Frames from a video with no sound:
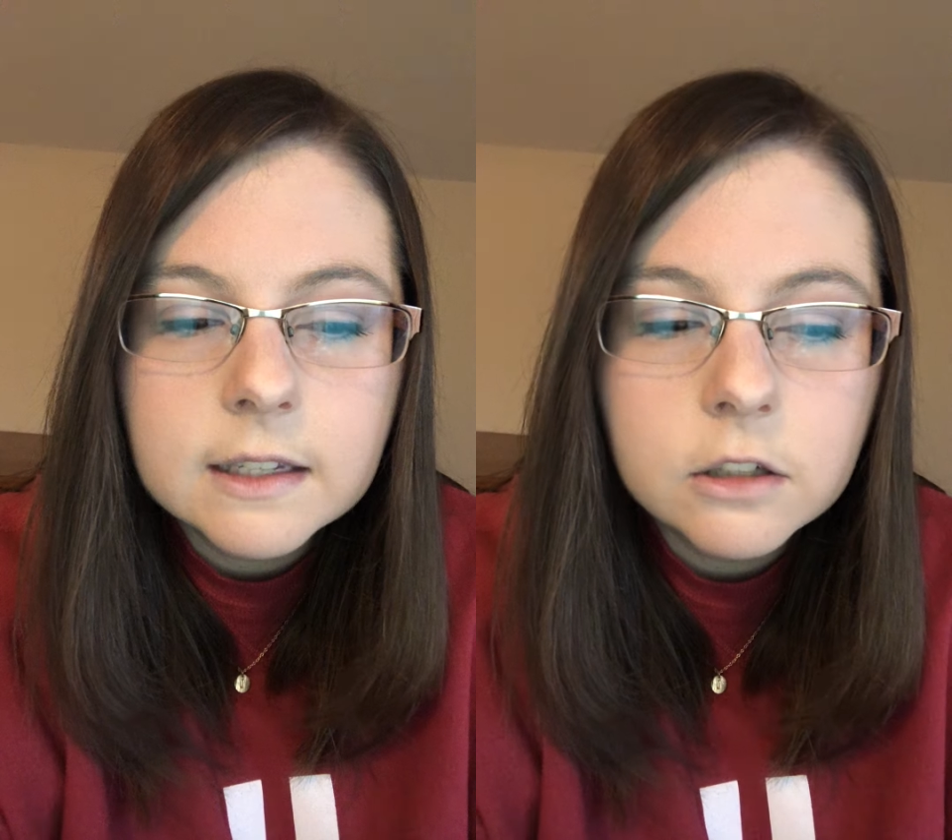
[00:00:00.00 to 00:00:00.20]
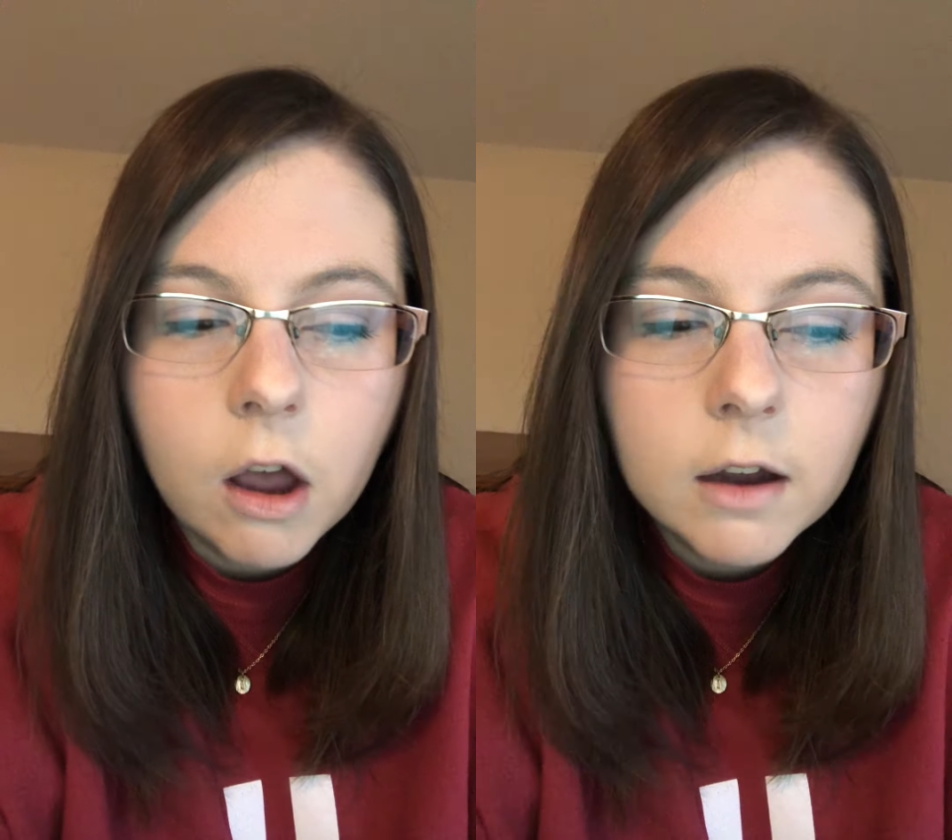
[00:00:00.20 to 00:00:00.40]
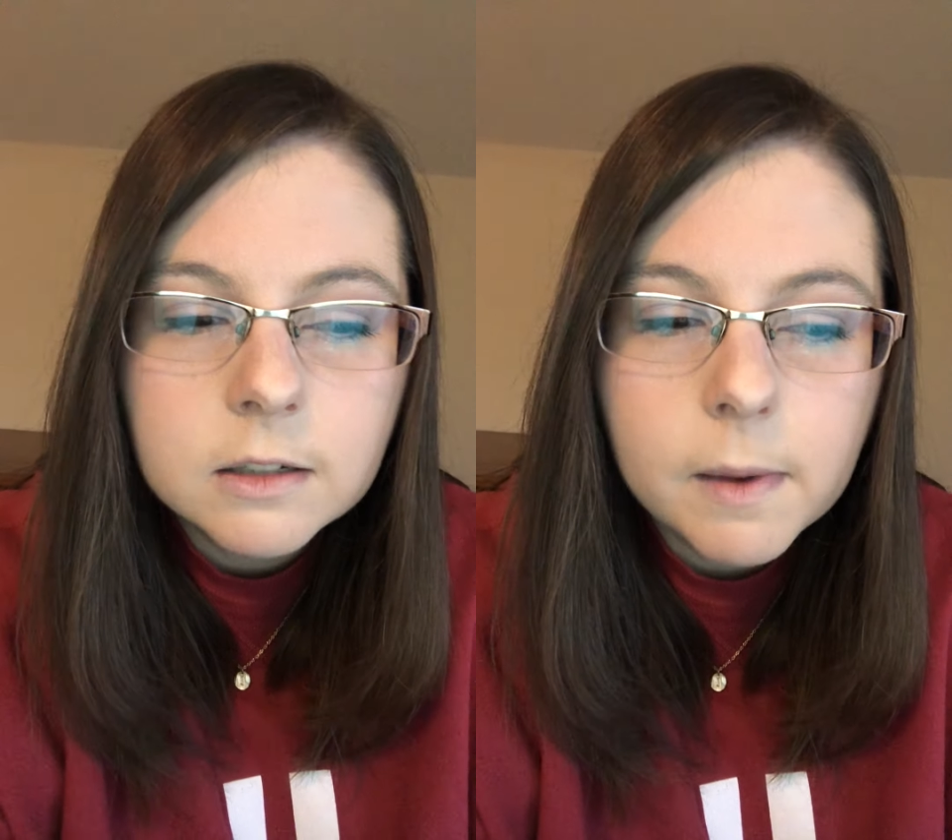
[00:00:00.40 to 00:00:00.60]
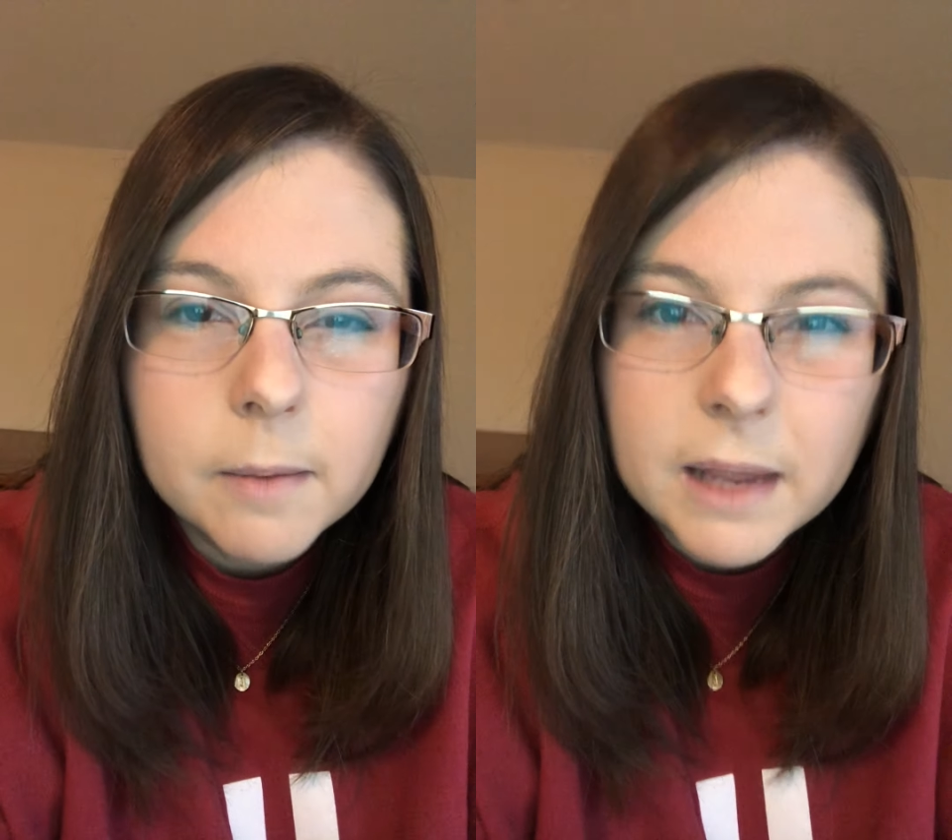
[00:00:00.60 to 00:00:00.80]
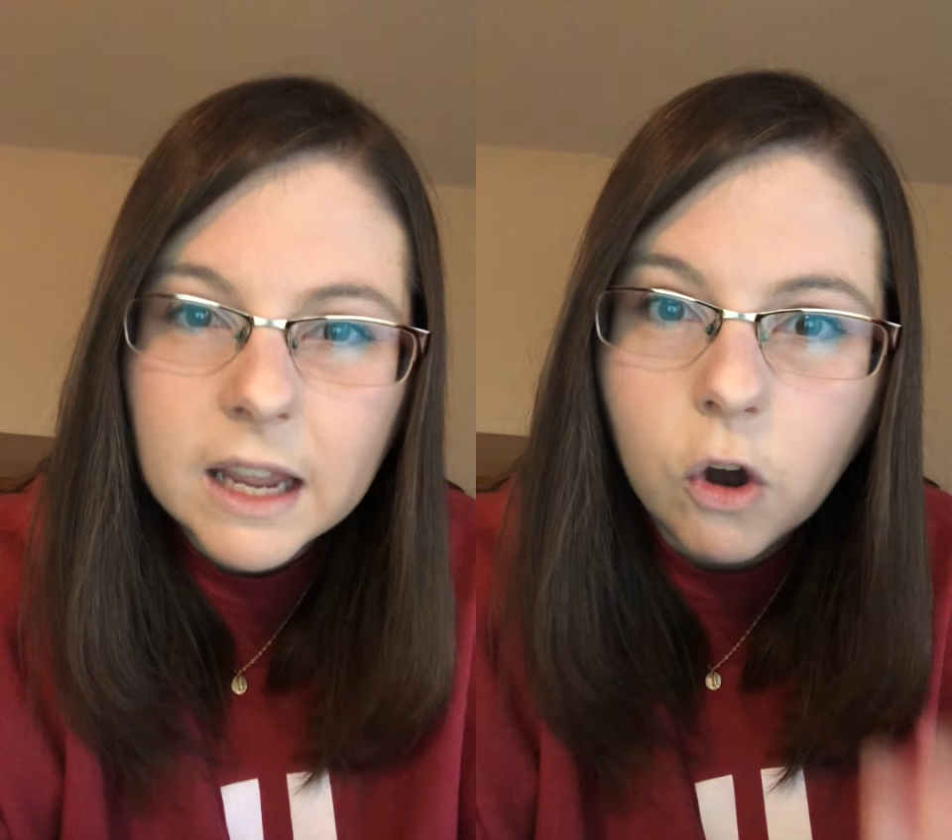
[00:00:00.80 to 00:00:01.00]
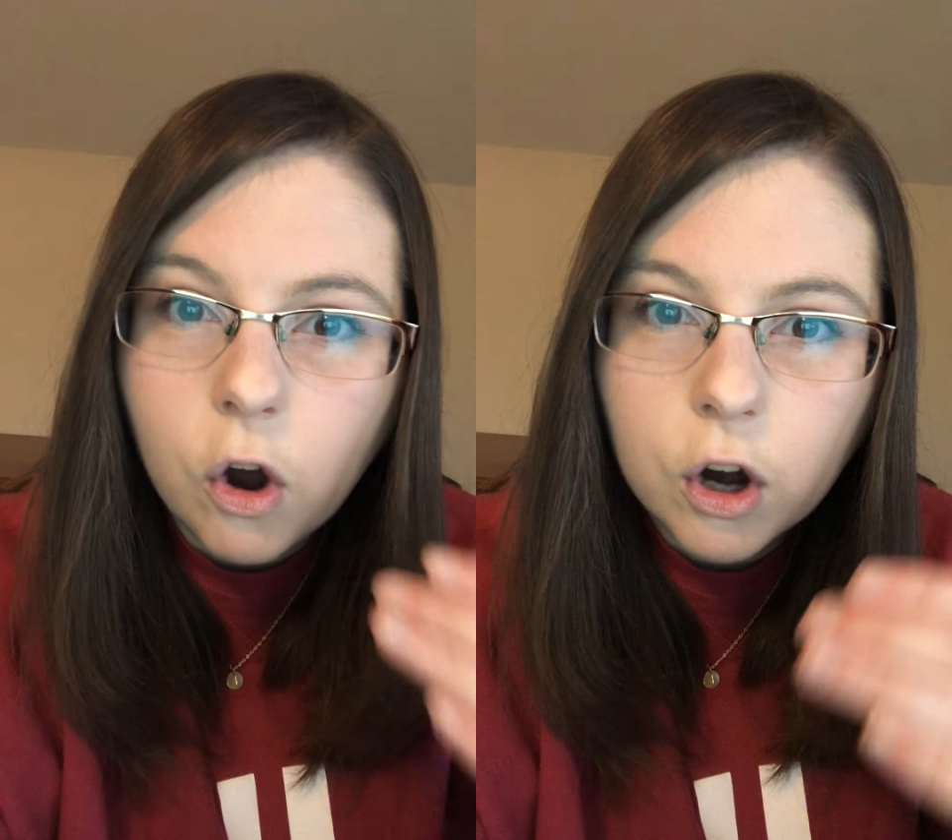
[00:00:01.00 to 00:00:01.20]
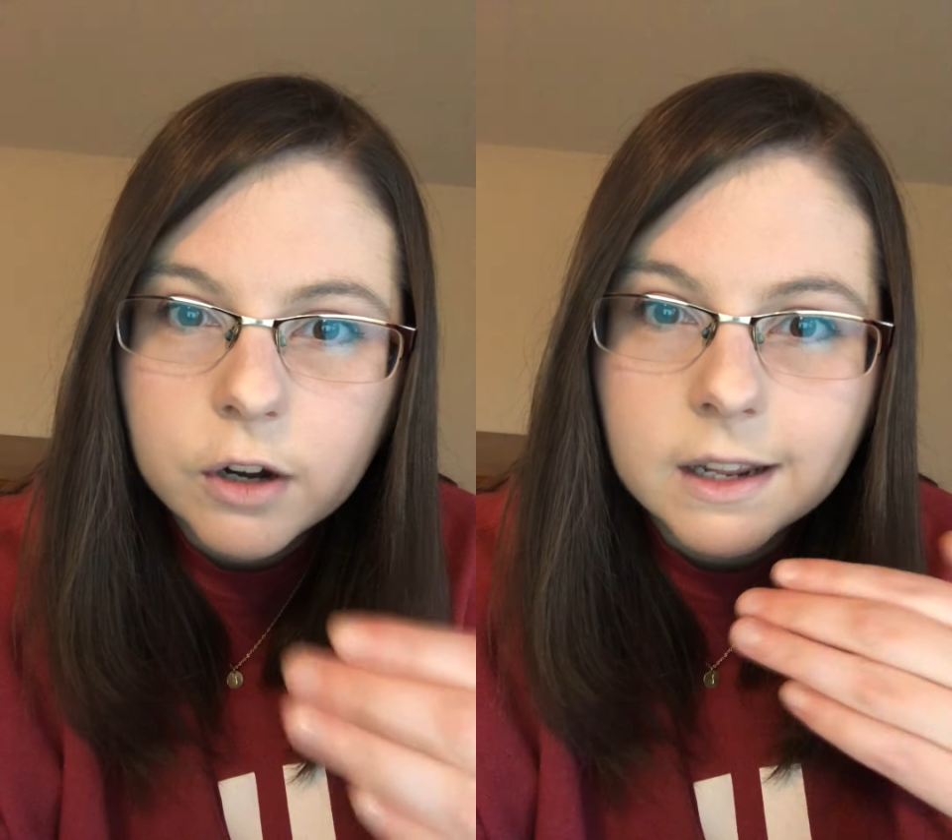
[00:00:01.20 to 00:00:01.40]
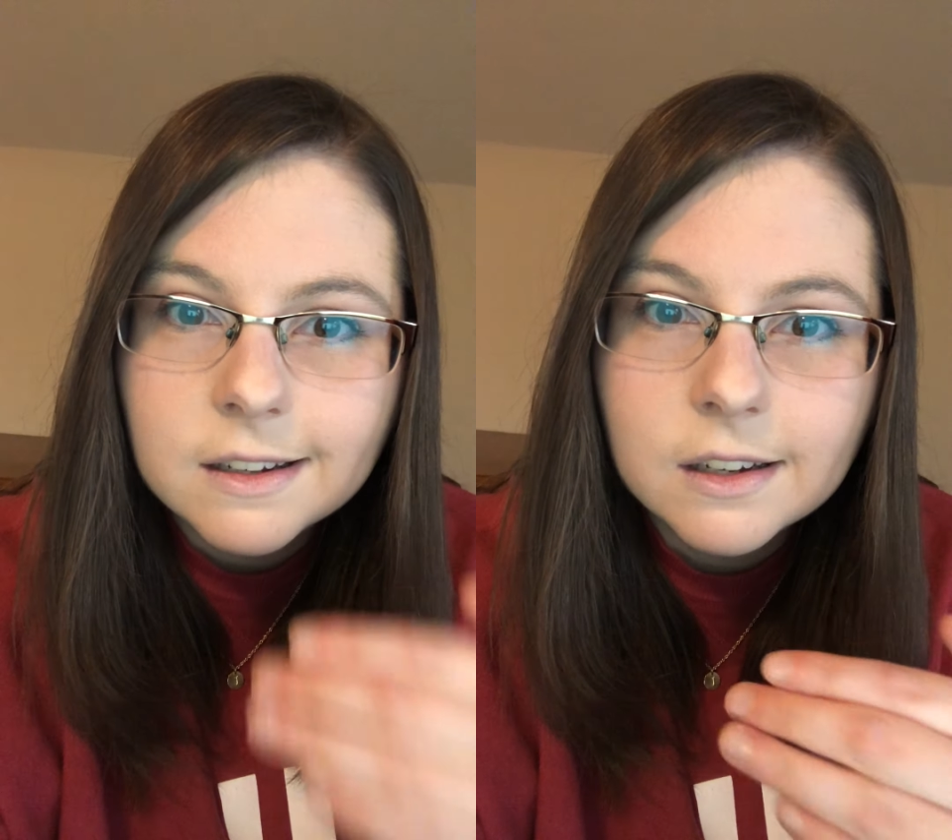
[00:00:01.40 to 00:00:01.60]
It talked about being
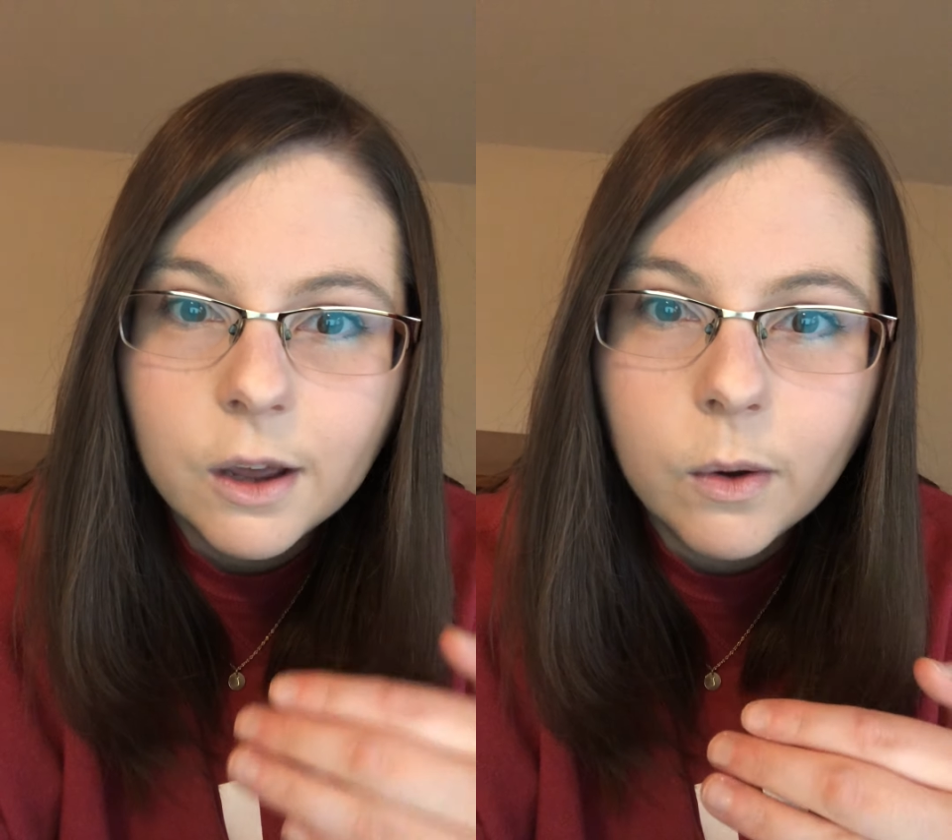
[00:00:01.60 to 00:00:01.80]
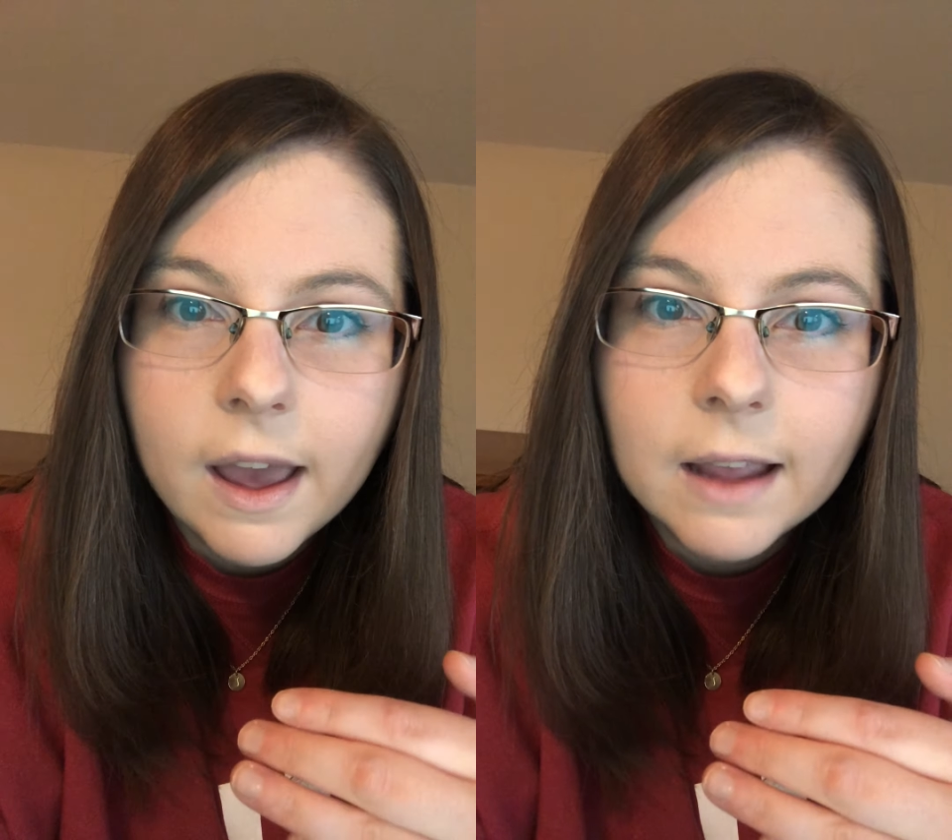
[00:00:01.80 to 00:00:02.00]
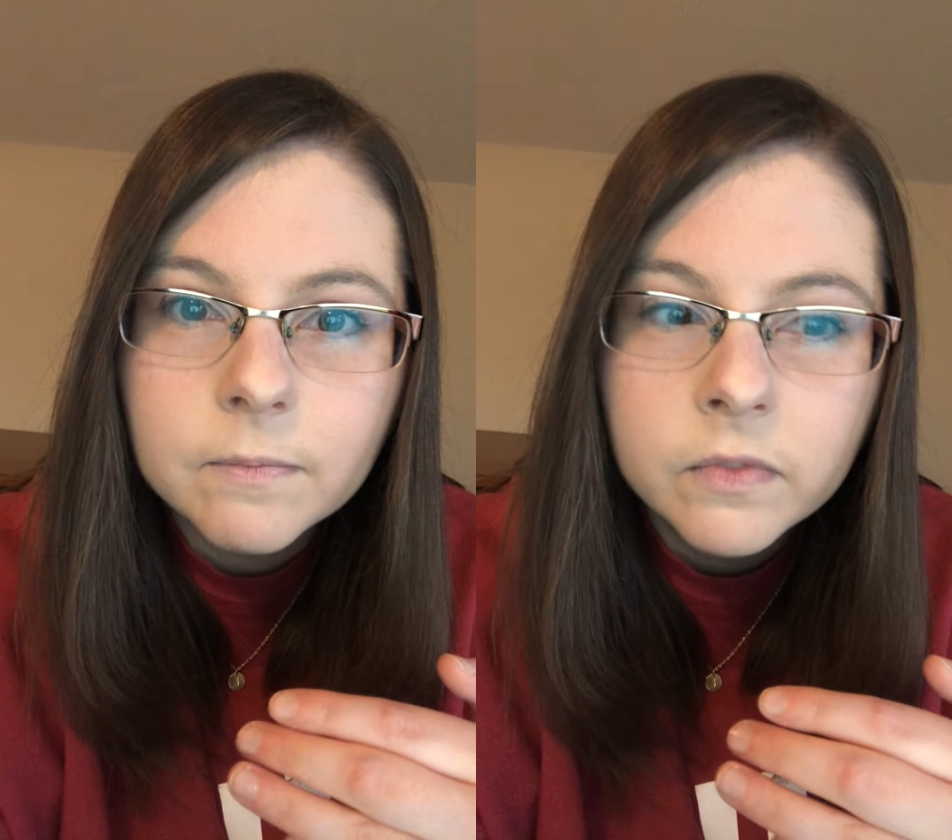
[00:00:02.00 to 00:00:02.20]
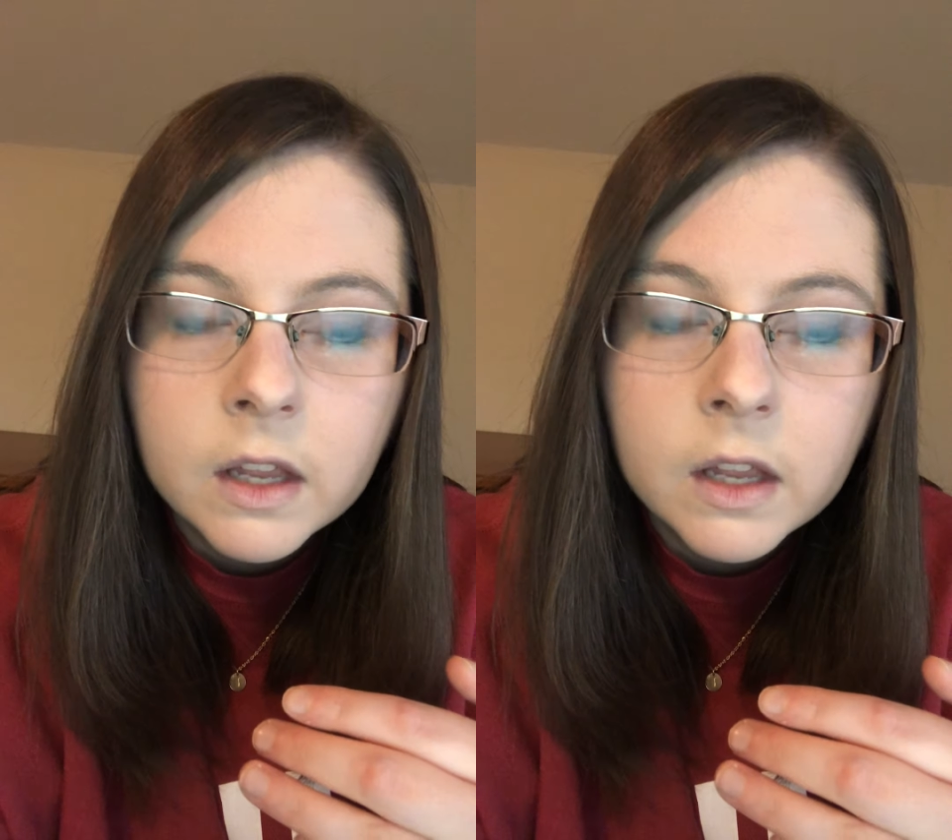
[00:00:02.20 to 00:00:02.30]
hardened, okay?